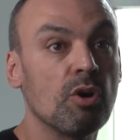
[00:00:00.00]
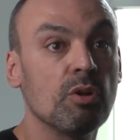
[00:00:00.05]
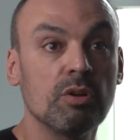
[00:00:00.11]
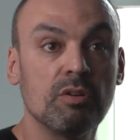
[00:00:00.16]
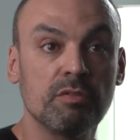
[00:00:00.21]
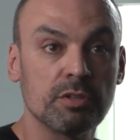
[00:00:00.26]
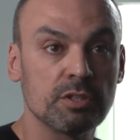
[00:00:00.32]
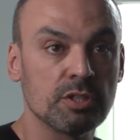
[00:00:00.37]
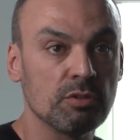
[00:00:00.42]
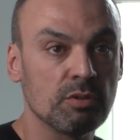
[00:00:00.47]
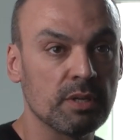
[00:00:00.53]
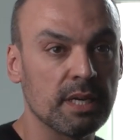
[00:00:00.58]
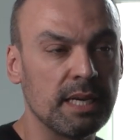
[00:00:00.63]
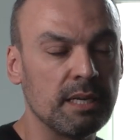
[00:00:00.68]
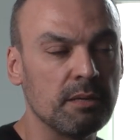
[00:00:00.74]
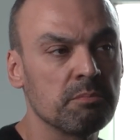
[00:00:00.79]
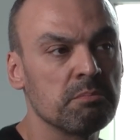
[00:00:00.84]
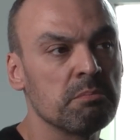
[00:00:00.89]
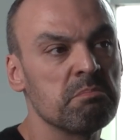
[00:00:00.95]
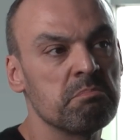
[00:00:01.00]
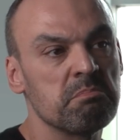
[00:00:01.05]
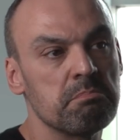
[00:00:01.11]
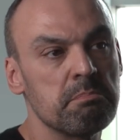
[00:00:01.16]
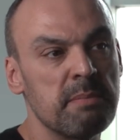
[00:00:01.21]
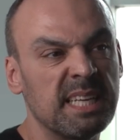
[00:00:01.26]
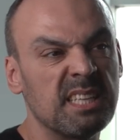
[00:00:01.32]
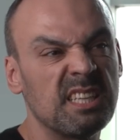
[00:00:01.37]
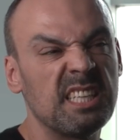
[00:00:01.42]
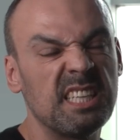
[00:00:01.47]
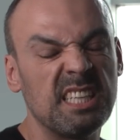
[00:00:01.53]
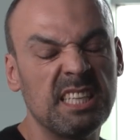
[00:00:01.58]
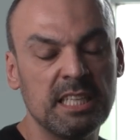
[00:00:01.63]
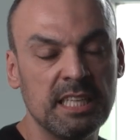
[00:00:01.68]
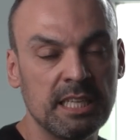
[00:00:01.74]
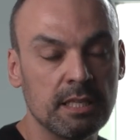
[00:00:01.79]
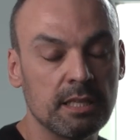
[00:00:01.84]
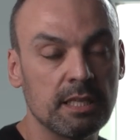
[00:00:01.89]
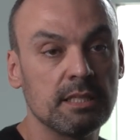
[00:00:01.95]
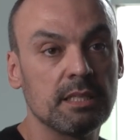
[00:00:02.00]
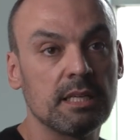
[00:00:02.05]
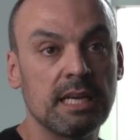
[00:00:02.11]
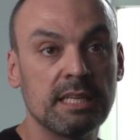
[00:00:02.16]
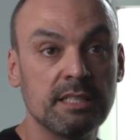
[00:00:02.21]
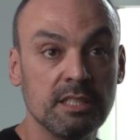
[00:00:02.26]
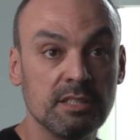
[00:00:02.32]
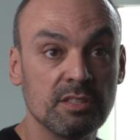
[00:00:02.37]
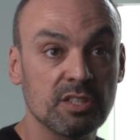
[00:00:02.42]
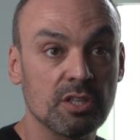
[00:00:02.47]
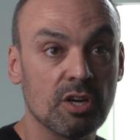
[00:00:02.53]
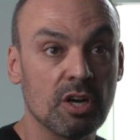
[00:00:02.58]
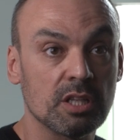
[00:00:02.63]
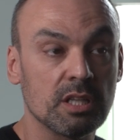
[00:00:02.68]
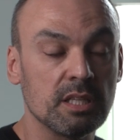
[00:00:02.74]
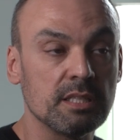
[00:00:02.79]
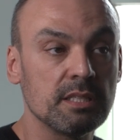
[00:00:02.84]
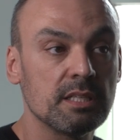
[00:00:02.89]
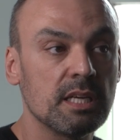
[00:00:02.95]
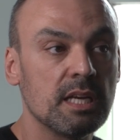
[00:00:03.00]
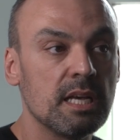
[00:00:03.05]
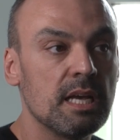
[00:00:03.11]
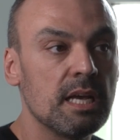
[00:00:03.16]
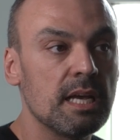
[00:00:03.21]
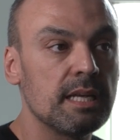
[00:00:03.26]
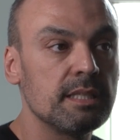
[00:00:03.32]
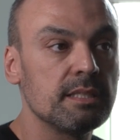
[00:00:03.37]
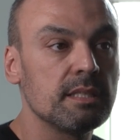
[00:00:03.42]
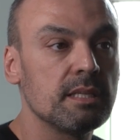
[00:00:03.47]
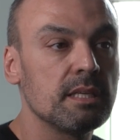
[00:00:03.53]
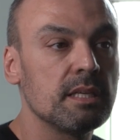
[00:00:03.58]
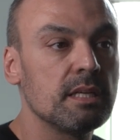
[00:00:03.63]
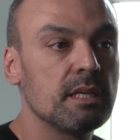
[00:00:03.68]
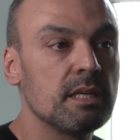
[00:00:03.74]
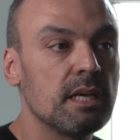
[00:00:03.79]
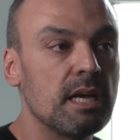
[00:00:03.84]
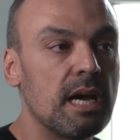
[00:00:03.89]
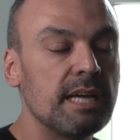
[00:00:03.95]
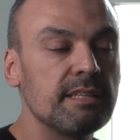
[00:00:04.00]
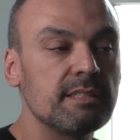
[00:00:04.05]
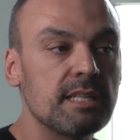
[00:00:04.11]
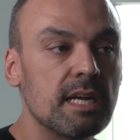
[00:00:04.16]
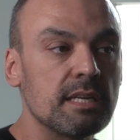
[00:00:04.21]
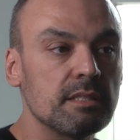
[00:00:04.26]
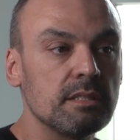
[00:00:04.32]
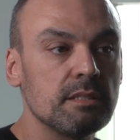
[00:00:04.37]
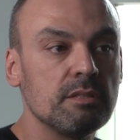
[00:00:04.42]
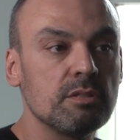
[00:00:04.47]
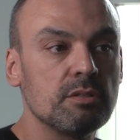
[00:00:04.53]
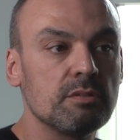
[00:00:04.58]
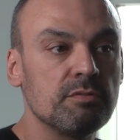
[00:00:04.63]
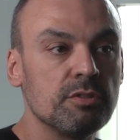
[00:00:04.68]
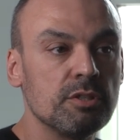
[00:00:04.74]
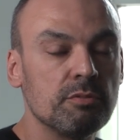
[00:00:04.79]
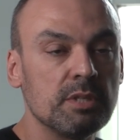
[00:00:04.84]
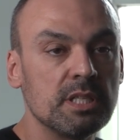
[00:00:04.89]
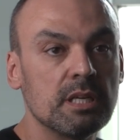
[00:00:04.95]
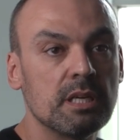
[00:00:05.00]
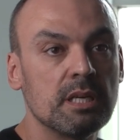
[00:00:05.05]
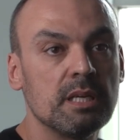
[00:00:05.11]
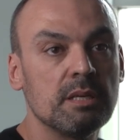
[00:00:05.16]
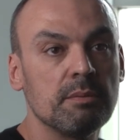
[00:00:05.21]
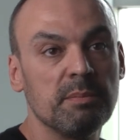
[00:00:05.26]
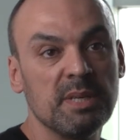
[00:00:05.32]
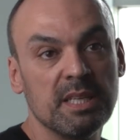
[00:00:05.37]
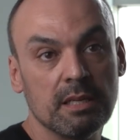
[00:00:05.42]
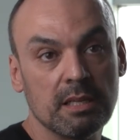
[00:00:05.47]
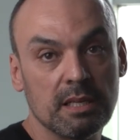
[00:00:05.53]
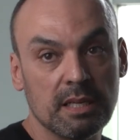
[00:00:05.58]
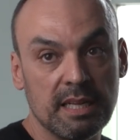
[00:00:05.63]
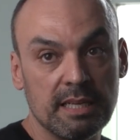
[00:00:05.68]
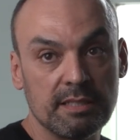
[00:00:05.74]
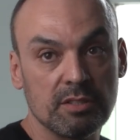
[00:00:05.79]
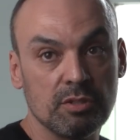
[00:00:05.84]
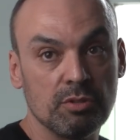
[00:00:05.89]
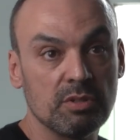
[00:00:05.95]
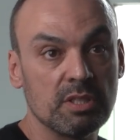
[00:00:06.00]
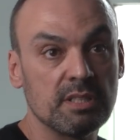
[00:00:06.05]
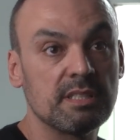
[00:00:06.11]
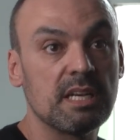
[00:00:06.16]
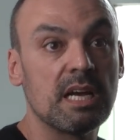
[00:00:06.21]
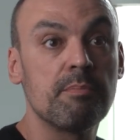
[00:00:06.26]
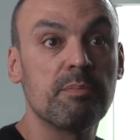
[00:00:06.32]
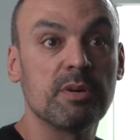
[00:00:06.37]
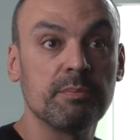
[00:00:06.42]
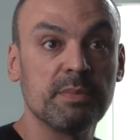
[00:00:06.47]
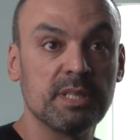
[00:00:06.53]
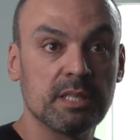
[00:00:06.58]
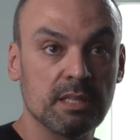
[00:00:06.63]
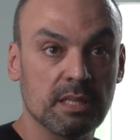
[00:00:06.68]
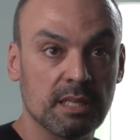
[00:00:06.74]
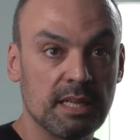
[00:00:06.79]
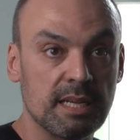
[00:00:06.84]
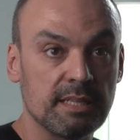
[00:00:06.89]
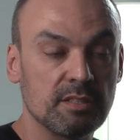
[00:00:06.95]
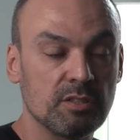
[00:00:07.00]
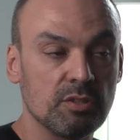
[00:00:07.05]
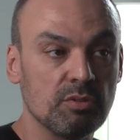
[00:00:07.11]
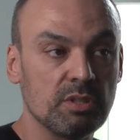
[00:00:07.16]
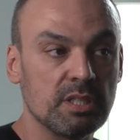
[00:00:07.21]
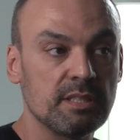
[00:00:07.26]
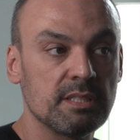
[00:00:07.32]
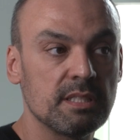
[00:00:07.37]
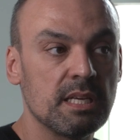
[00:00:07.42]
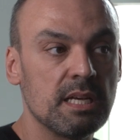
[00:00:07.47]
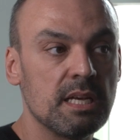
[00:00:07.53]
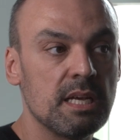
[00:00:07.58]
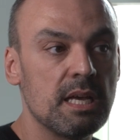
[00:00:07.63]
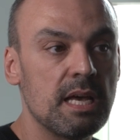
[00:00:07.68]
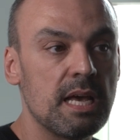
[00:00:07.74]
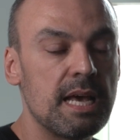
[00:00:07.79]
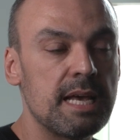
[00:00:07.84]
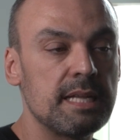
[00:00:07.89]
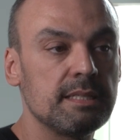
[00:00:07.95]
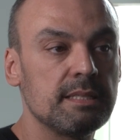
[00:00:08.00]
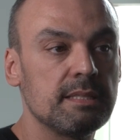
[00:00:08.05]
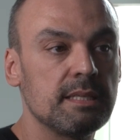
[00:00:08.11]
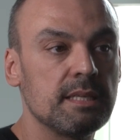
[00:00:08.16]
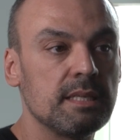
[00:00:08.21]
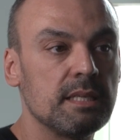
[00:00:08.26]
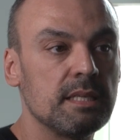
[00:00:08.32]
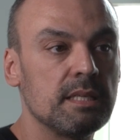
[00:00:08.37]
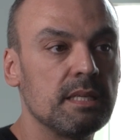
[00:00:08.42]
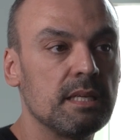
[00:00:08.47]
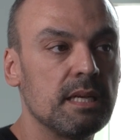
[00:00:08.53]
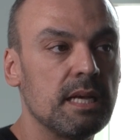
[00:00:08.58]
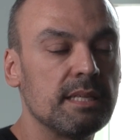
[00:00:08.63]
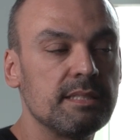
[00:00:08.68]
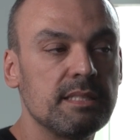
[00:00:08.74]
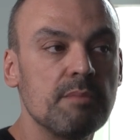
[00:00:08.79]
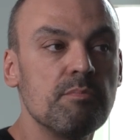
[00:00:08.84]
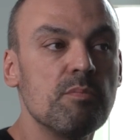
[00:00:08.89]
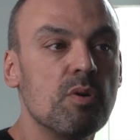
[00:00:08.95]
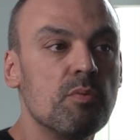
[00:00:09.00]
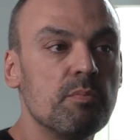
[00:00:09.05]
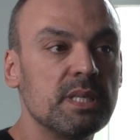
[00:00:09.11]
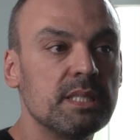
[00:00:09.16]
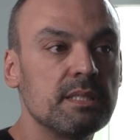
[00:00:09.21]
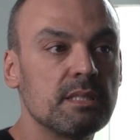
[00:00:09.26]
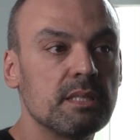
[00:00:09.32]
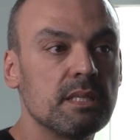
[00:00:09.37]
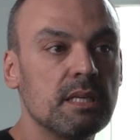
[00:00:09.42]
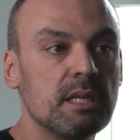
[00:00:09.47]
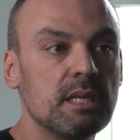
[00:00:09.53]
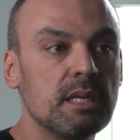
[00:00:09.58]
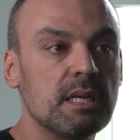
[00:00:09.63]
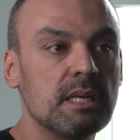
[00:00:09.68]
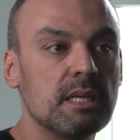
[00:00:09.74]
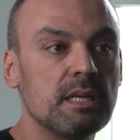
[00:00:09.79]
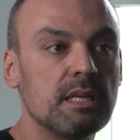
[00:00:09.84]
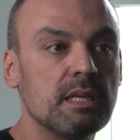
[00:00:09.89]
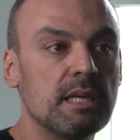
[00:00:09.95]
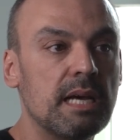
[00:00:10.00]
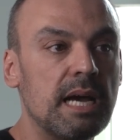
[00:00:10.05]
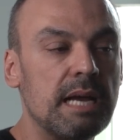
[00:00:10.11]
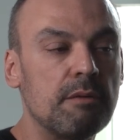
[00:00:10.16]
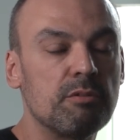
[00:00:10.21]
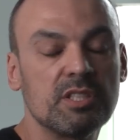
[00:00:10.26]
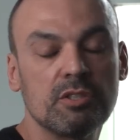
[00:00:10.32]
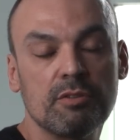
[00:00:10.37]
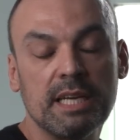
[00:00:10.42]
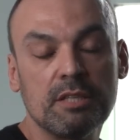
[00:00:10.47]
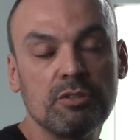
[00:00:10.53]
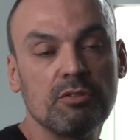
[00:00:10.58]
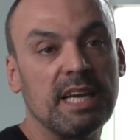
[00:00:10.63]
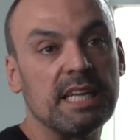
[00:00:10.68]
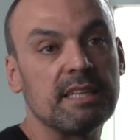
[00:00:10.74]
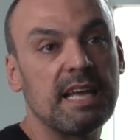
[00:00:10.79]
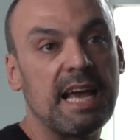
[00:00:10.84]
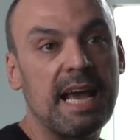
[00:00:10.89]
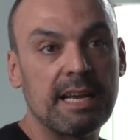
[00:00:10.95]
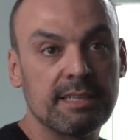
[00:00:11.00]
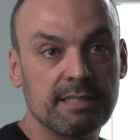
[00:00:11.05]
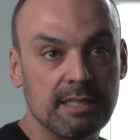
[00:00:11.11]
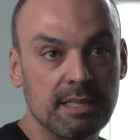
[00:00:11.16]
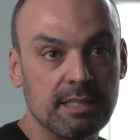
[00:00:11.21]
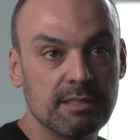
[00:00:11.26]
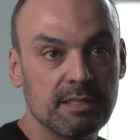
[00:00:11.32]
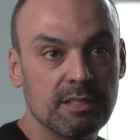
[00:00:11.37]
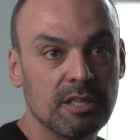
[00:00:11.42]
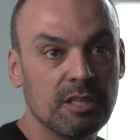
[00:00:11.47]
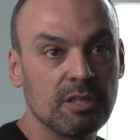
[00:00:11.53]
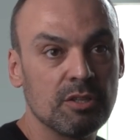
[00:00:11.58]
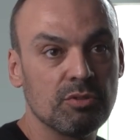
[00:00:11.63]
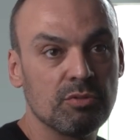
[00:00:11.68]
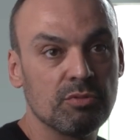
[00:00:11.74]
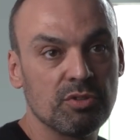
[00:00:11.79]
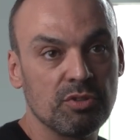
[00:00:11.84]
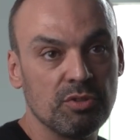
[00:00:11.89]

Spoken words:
all over the UK, mainly in England and in Scotland. And I started interviewing middle-class students, upper-middle-class students, and at some moment, I was trying to get access to